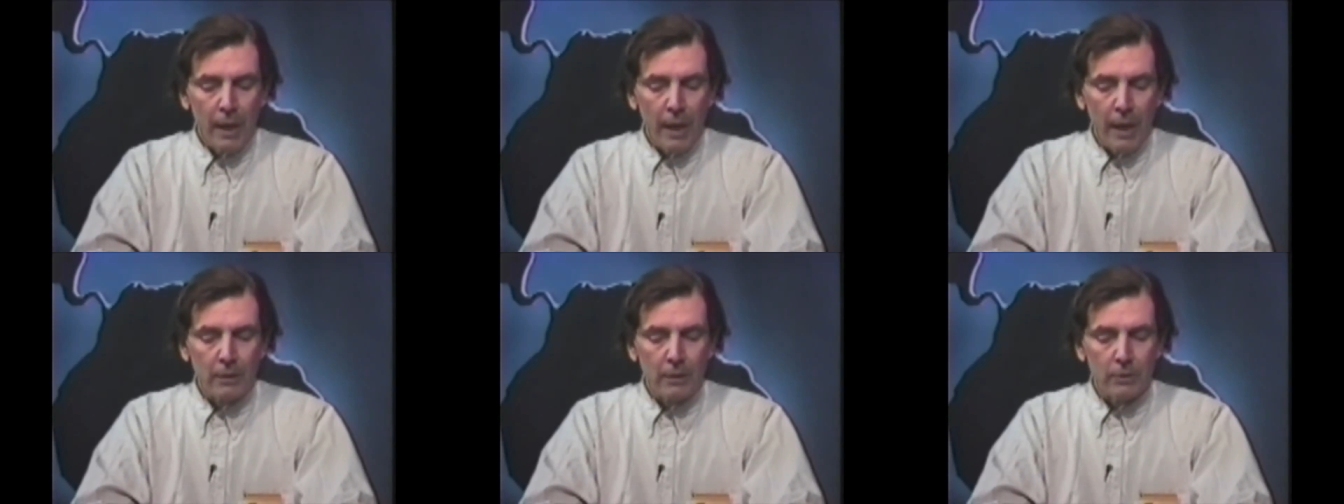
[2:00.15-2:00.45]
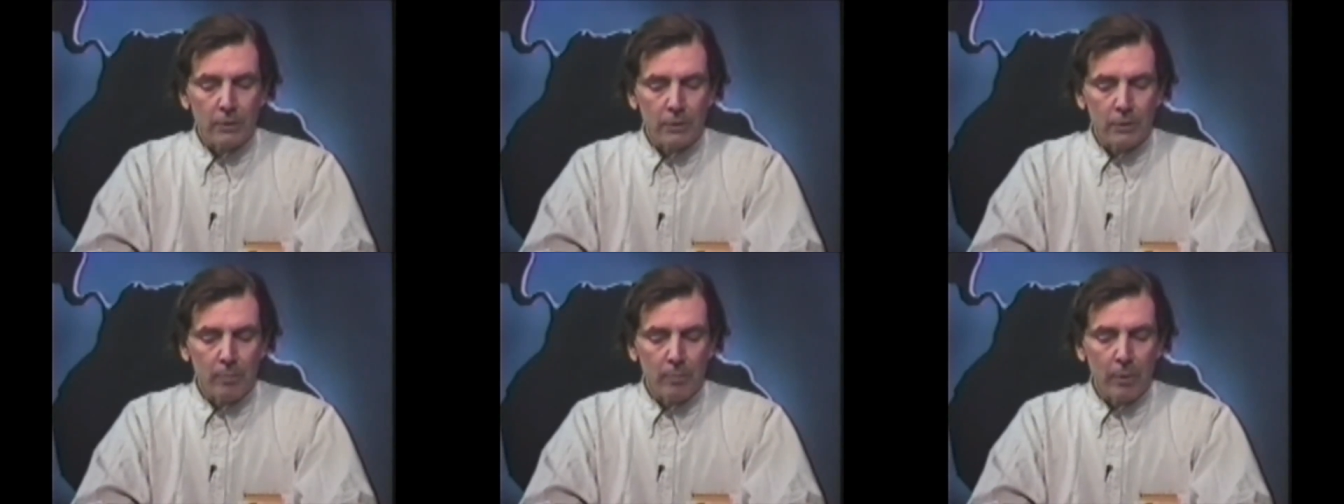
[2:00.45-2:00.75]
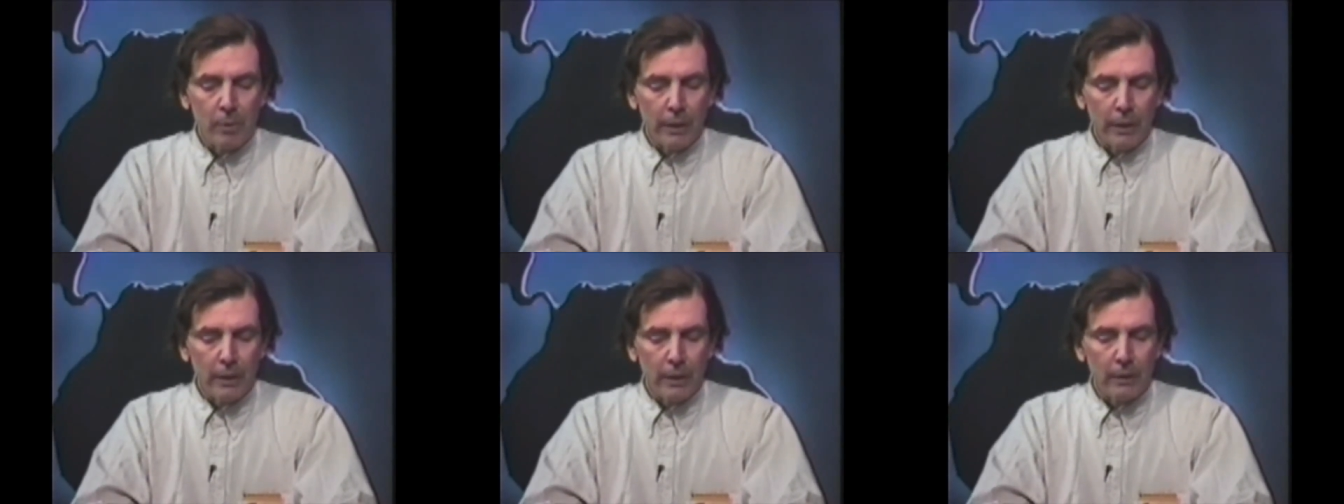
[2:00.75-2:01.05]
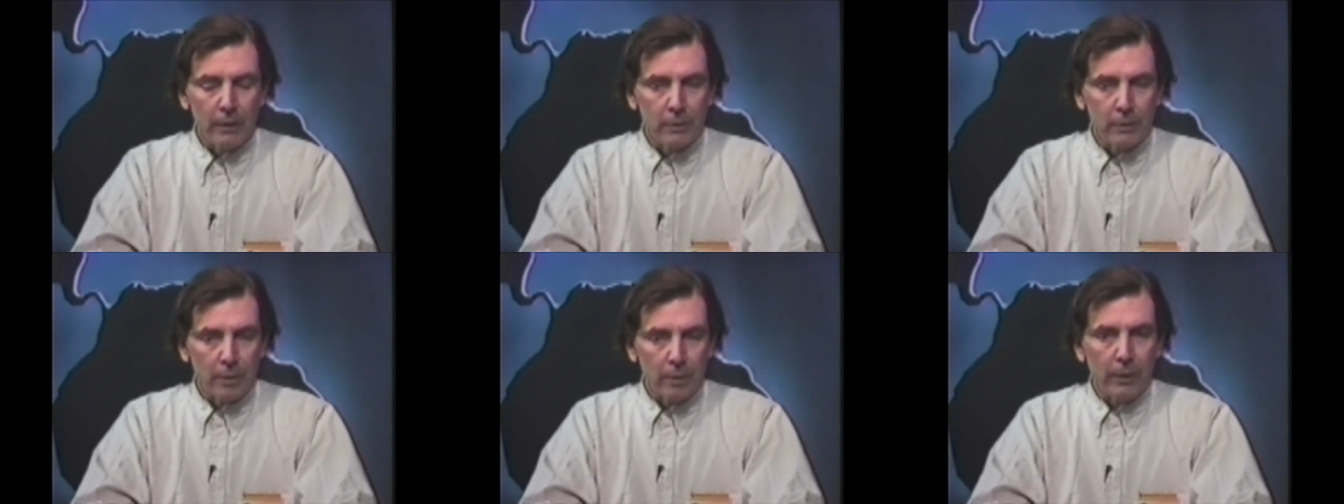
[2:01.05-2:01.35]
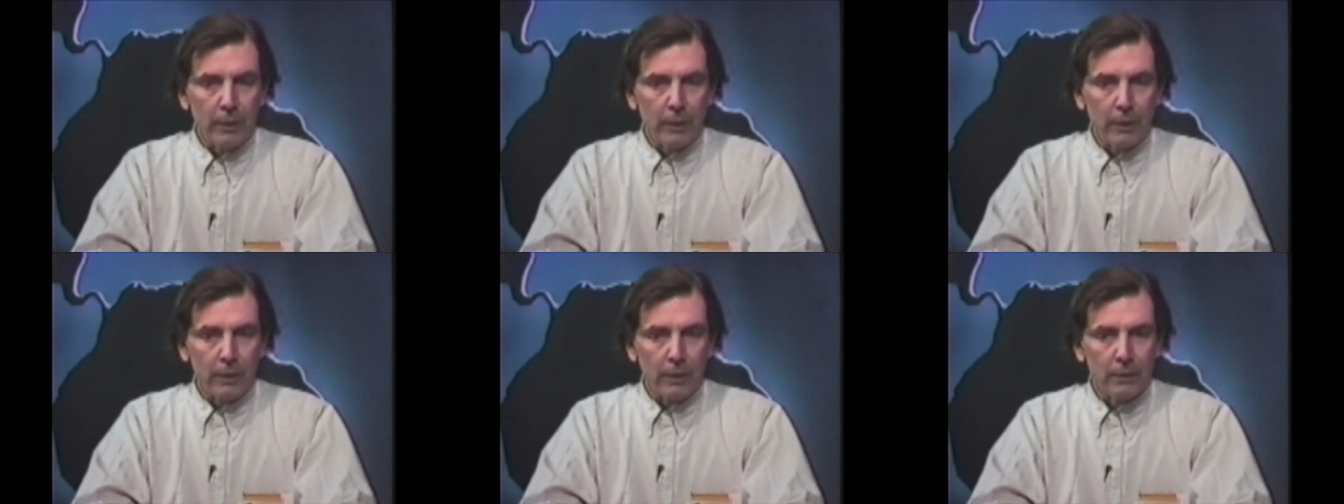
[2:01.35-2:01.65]
And it stimulated
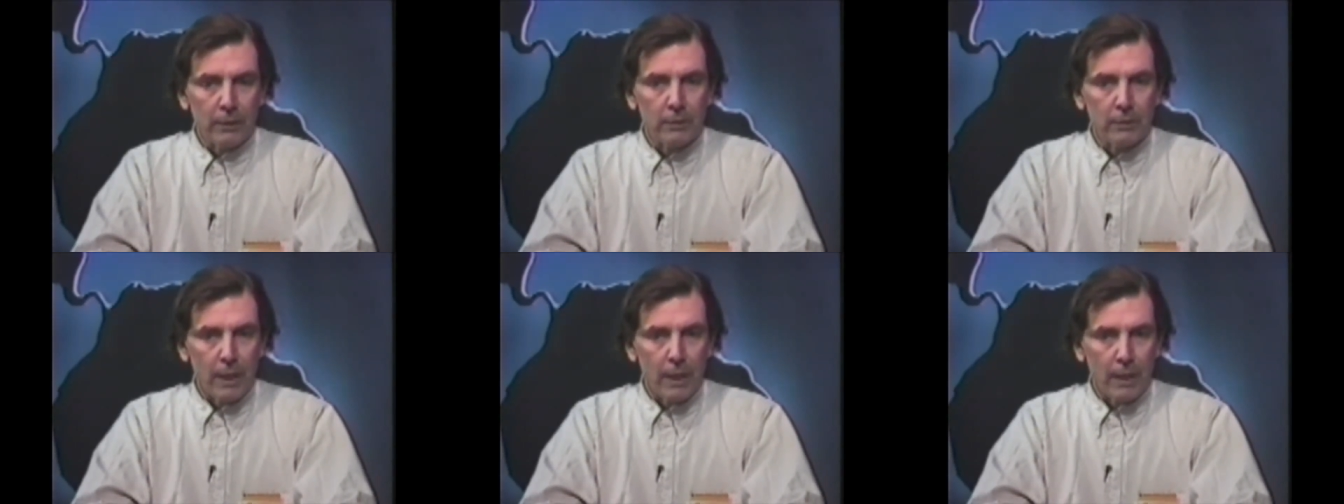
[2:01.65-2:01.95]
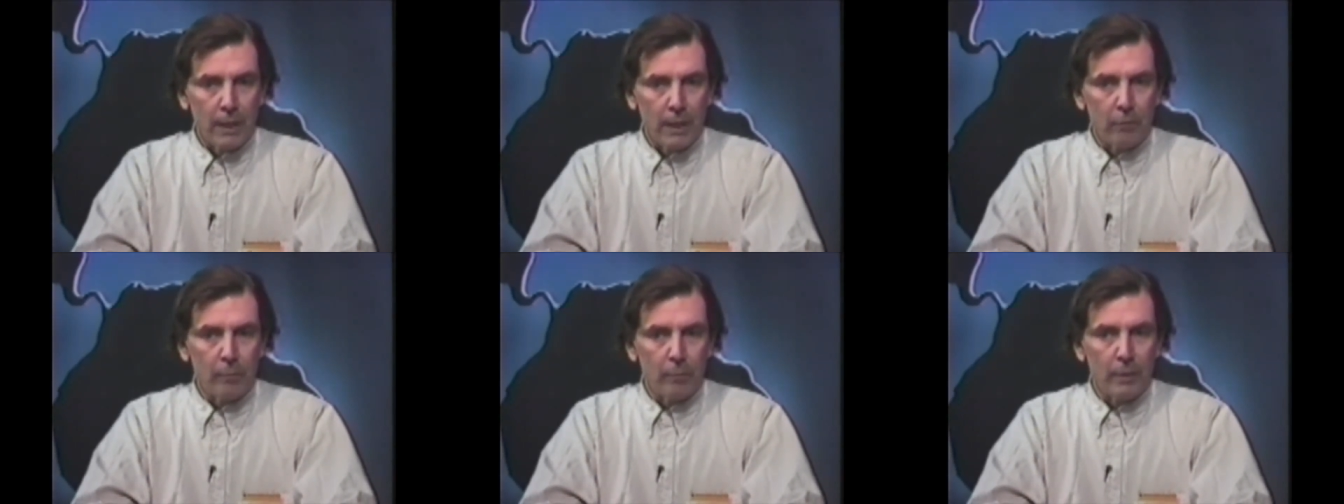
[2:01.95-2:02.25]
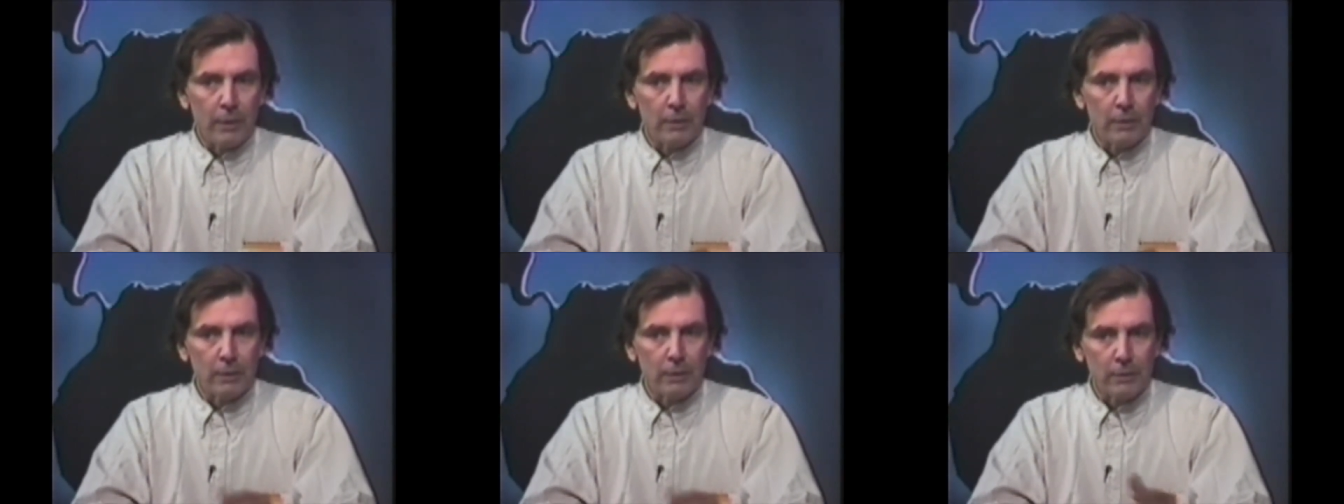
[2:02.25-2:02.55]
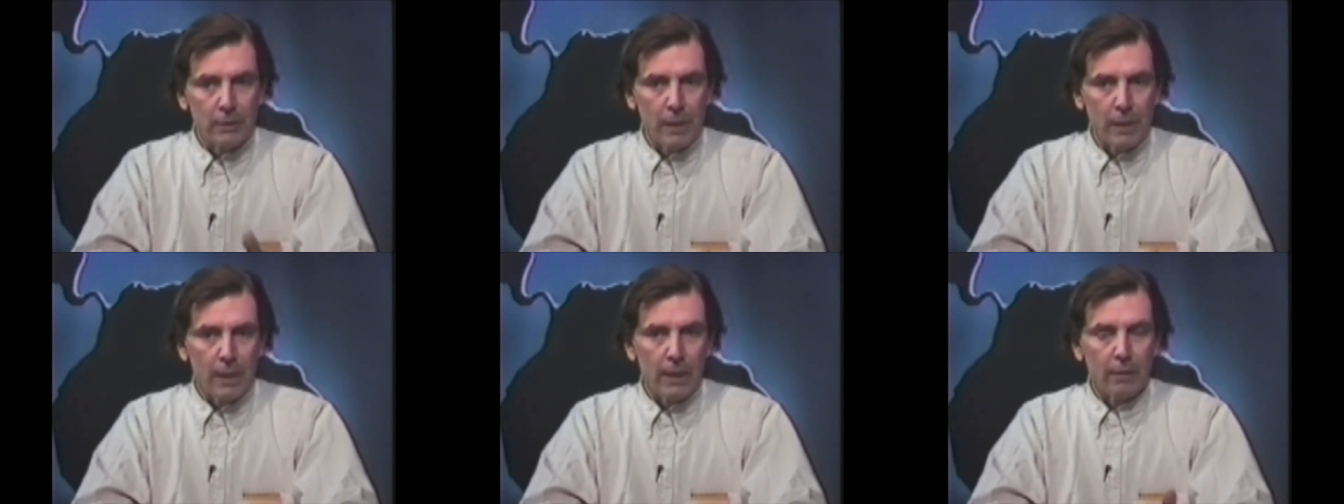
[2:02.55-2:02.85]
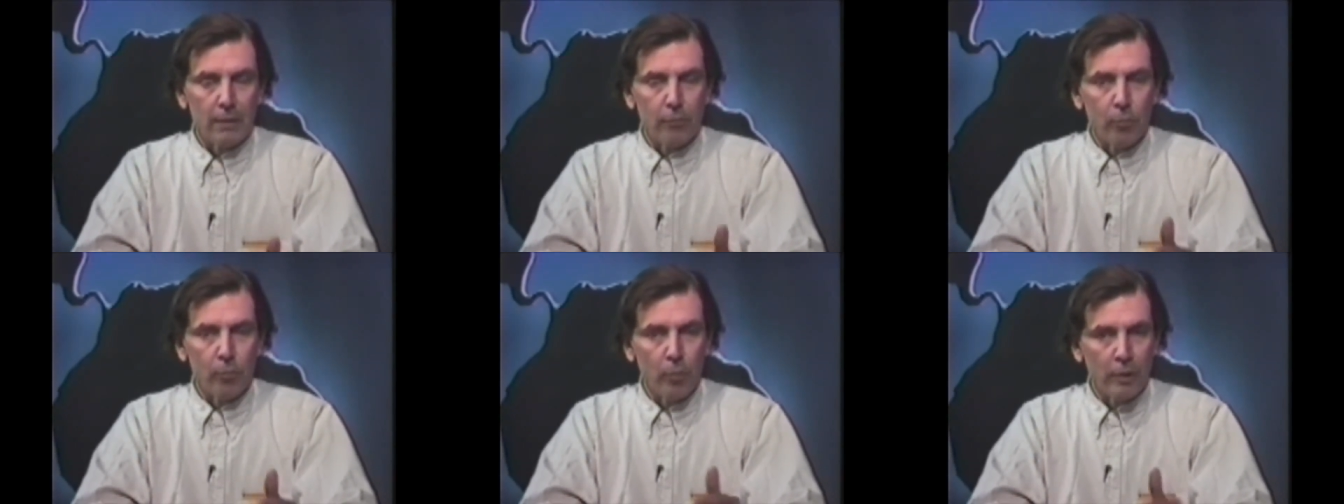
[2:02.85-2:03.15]
something inside of me to
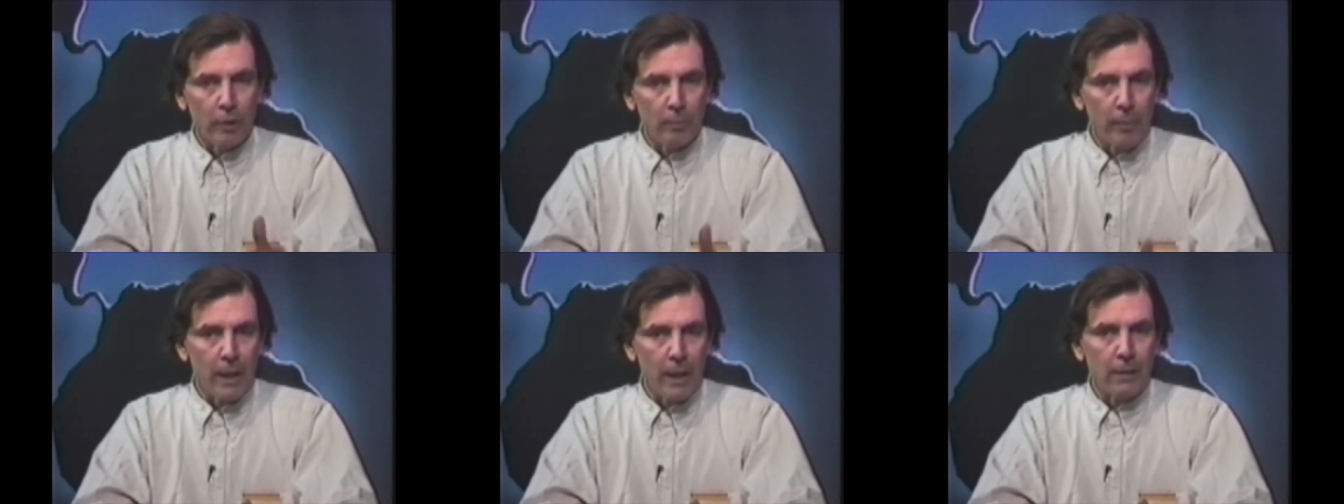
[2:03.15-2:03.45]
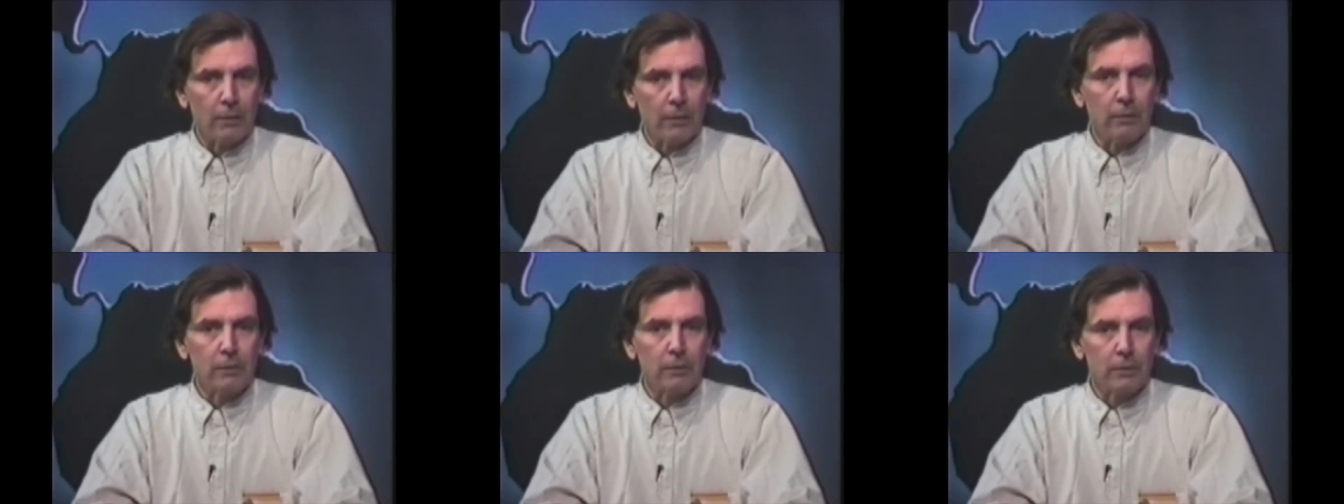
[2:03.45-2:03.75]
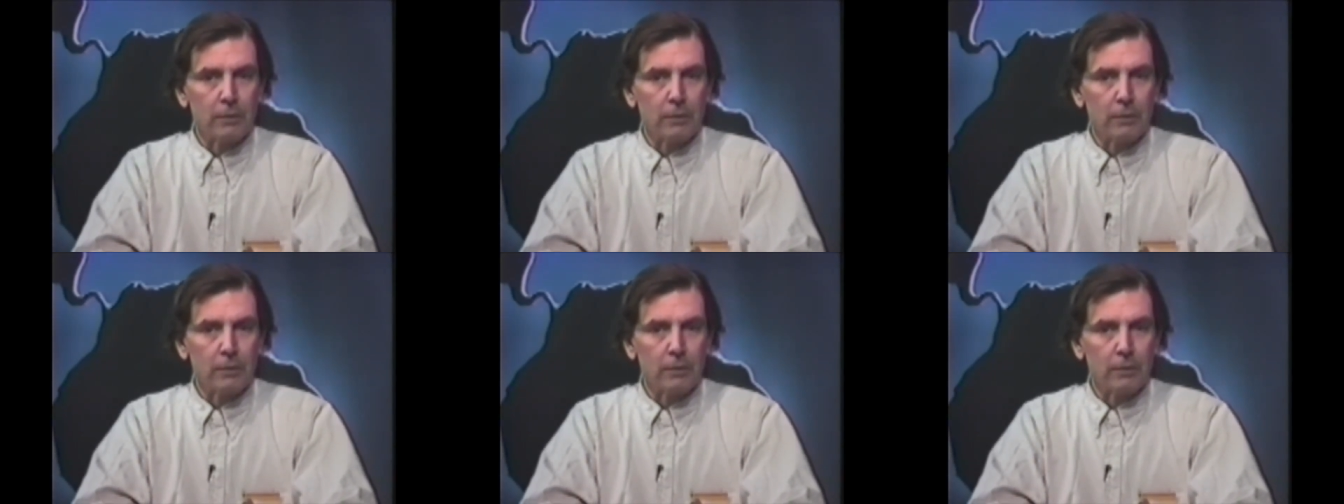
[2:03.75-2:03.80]
say, if one man